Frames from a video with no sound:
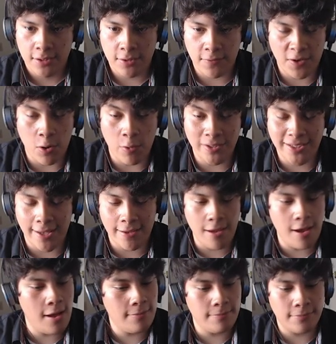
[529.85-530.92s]
So if you go
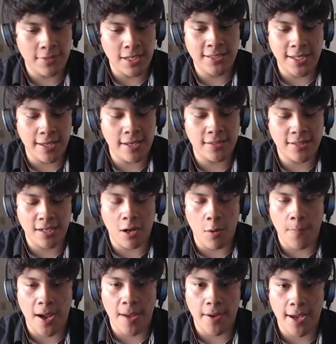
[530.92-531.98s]
Inteleon, Inteleon's gonna go
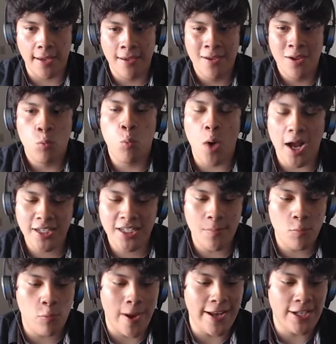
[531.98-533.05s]
bye-bye. Watch
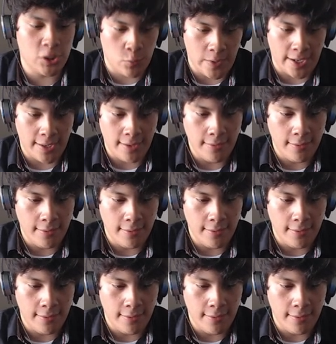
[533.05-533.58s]
him rage quit.